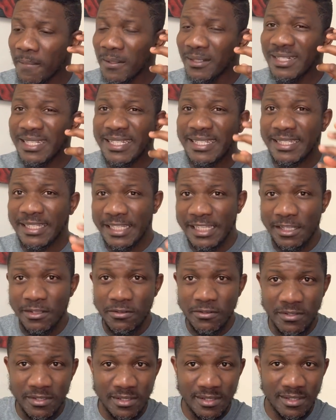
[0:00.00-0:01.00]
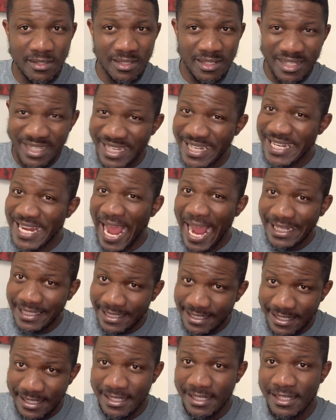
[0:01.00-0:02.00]
the skills in
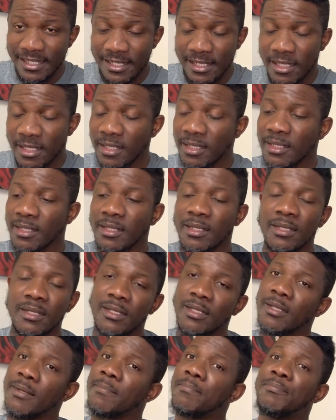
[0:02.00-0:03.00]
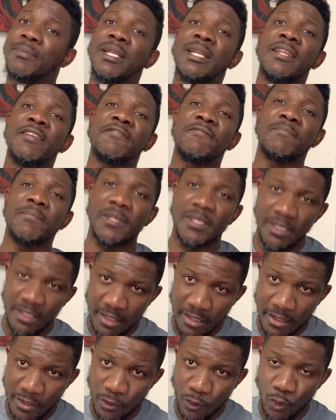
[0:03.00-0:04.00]
IT. Believe me,
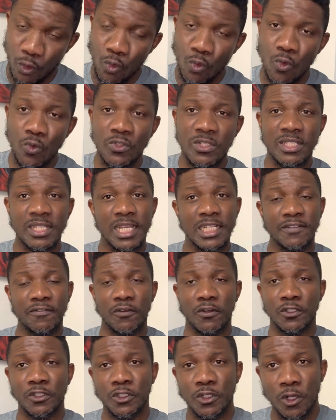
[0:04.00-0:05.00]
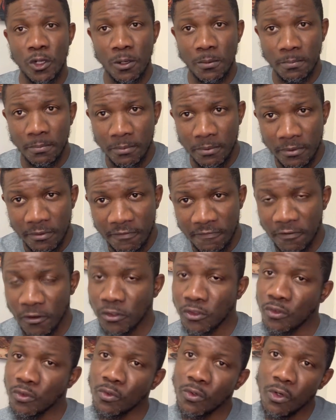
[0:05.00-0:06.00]
you won't search for a job
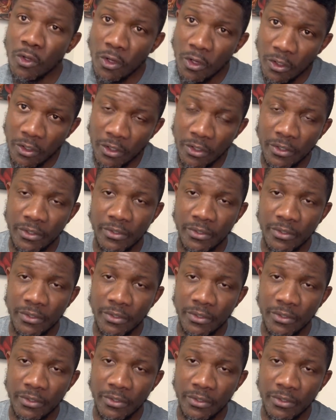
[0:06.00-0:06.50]
for too long.